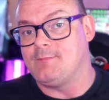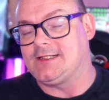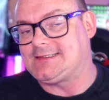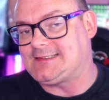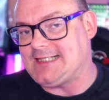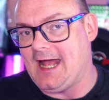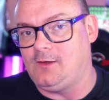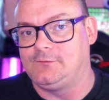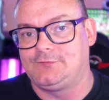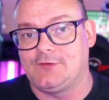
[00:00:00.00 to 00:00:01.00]

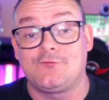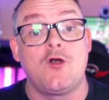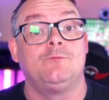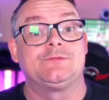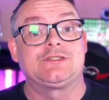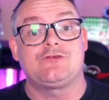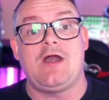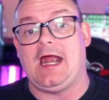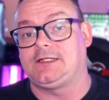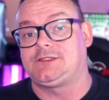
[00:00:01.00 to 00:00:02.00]
myself from
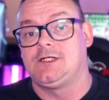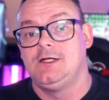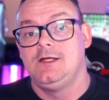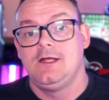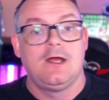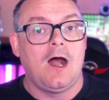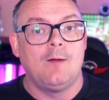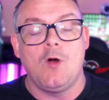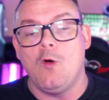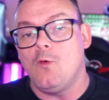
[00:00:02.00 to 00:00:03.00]
scratch.
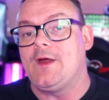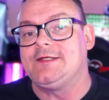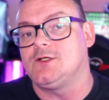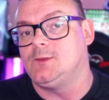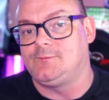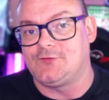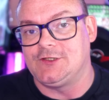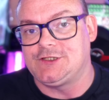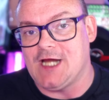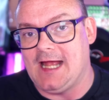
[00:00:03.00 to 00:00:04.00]
I'm always up
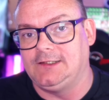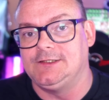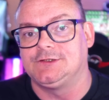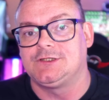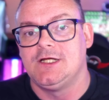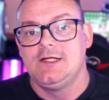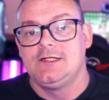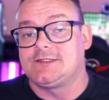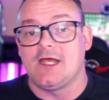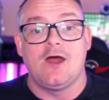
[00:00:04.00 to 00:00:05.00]
for a challenge.
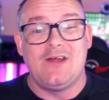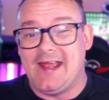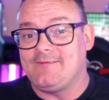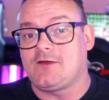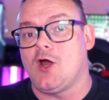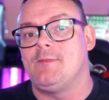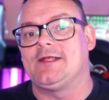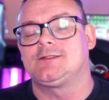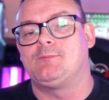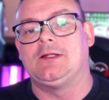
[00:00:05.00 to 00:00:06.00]
So in the
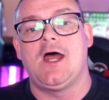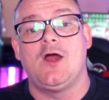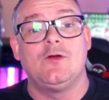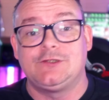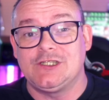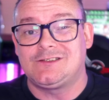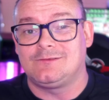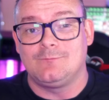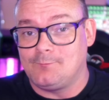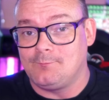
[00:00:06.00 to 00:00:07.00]
comments below, just
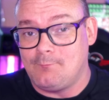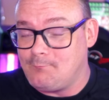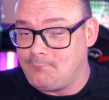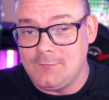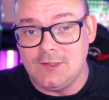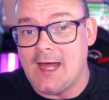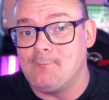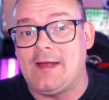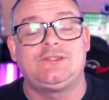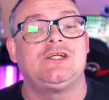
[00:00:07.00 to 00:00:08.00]

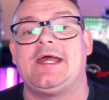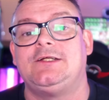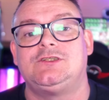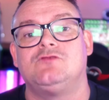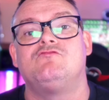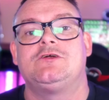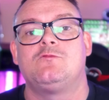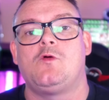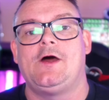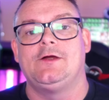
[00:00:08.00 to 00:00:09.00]
imagination
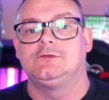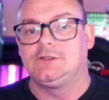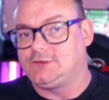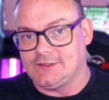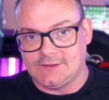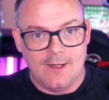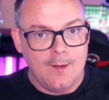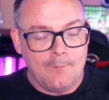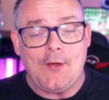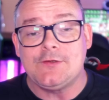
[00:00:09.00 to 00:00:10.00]
run wild, just
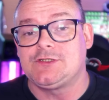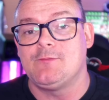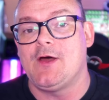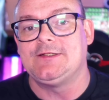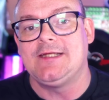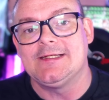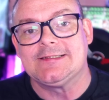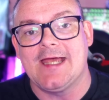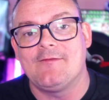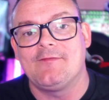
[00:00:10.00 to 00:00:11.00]
put some
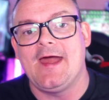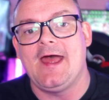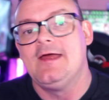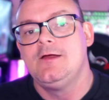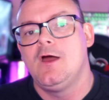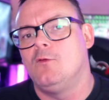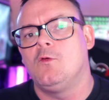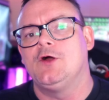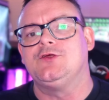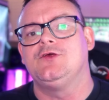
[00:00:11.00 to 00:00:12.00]
ideas out there at
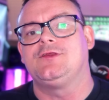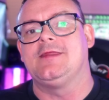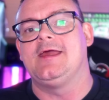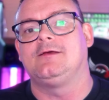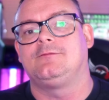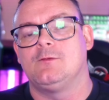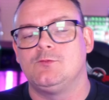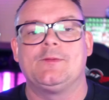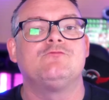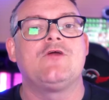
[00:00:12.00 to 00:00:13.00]
what you think that
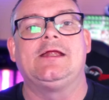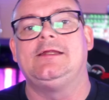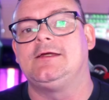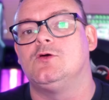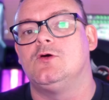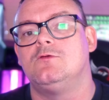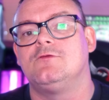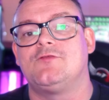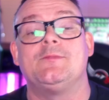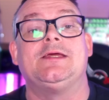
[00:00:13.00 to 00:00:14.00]
would be really cool
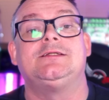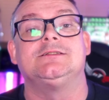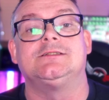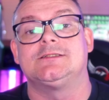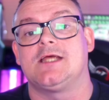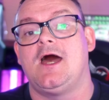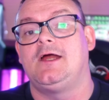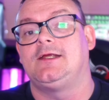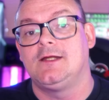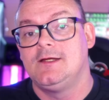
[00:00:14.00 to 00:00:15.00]
for me to
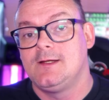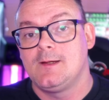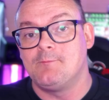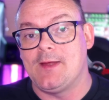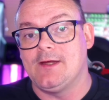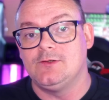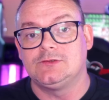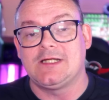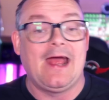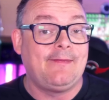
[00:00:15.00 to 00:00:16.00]
design,
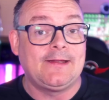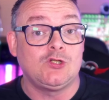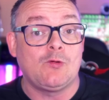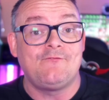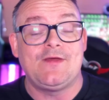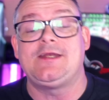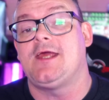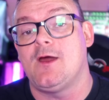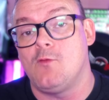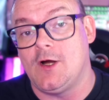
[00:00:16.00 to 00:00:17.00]
build and then do a
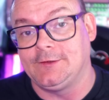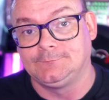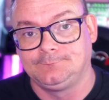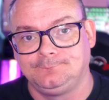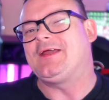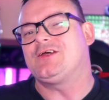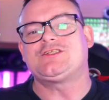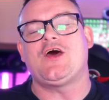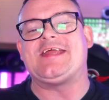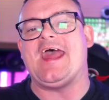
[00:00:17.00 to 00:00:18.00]
video on,
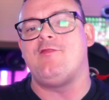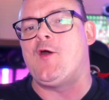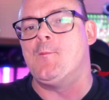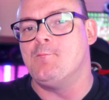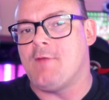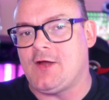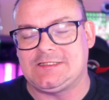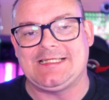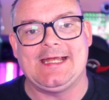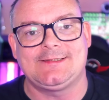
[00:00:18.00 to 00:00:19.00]
because I get the
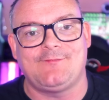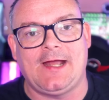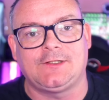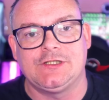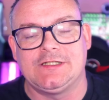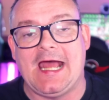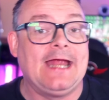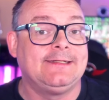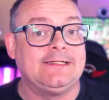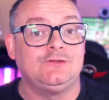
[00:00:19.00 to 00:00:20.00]
most satisfaction
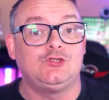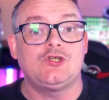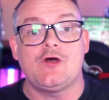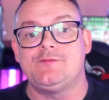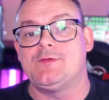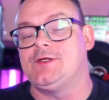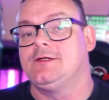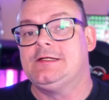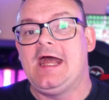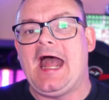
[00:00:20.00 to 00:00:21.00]
and
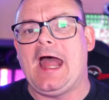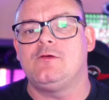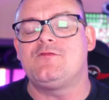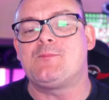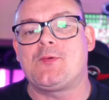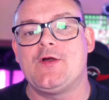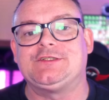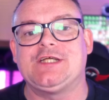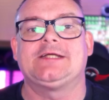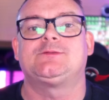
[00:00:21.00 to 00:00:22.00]
enjoyment out of the
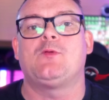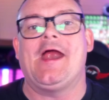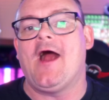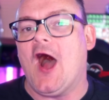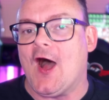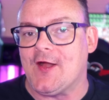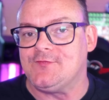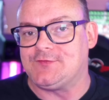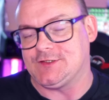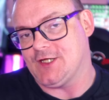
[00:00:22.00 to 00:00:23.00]
projects where
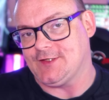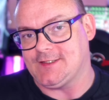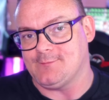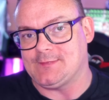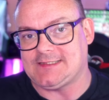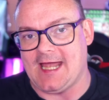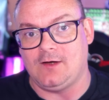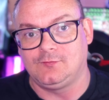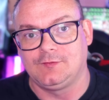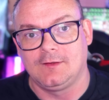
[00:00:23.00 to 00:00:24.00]
I've designed it
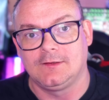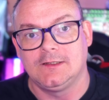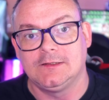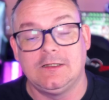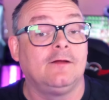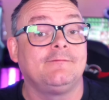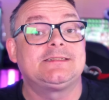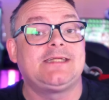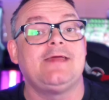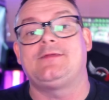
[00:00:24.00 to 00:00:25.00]
myself, like the
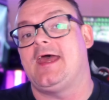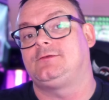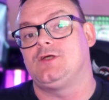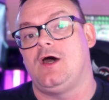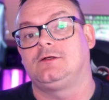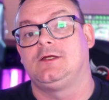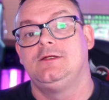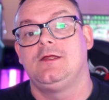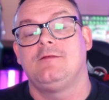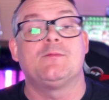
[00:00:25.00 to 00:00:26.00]
Steam Deck dock,
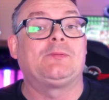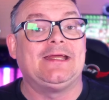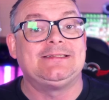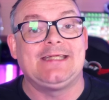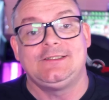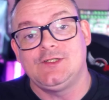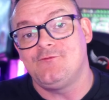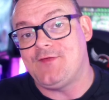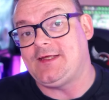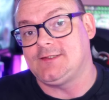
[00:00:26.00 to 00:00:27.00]
the PlayStation
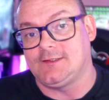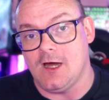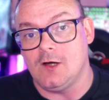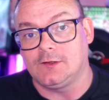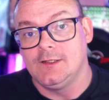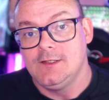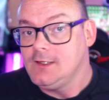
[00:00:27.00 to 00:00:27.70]
Vita dock,